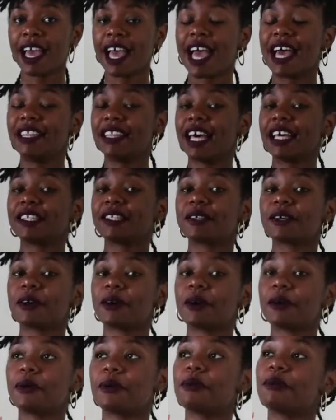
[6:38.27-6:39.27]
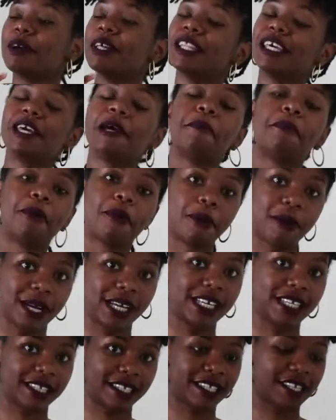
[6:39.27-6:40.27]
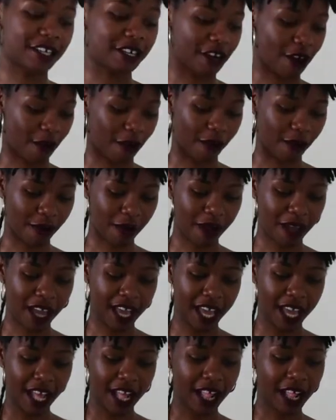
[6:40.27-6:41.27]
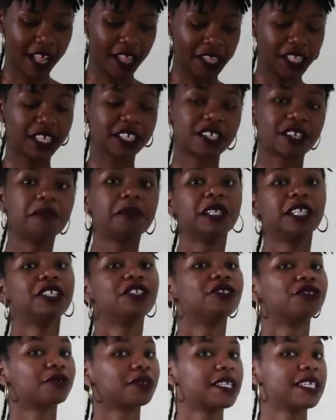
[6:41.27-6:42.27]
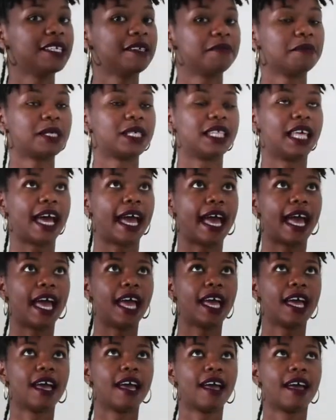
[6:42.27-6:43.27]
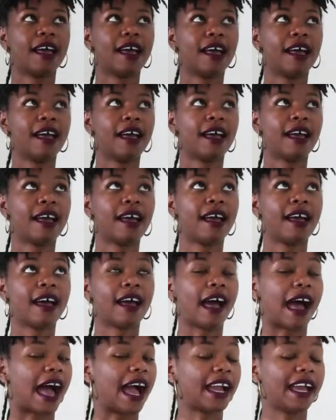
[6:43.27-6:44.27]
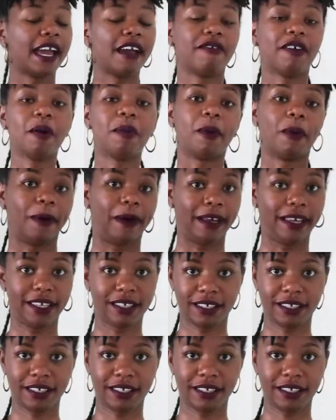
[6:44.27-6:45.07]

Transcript: And that's really important to note. There's so many dreams that I gave up on.